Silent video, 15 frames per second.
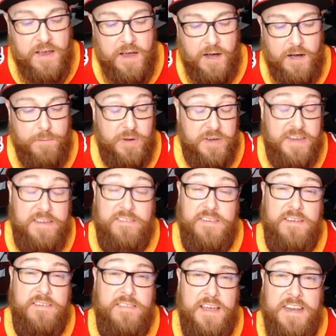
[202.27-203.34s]
But he
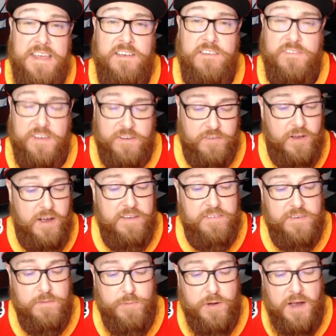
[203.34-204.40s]
says that he is
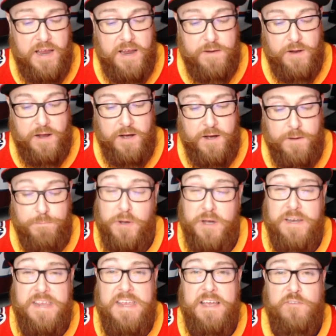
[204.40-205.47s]
exhausted by it, but
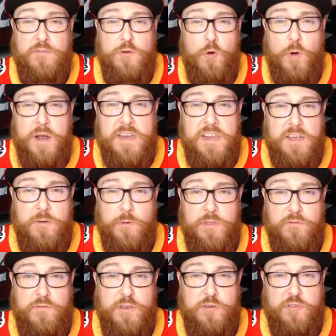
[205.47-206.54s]
he has no idea what the
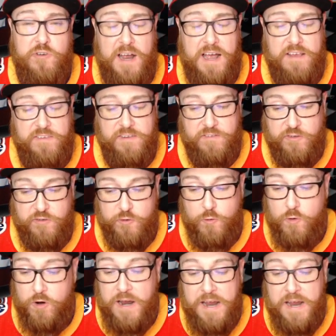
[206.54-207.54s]
future has in store.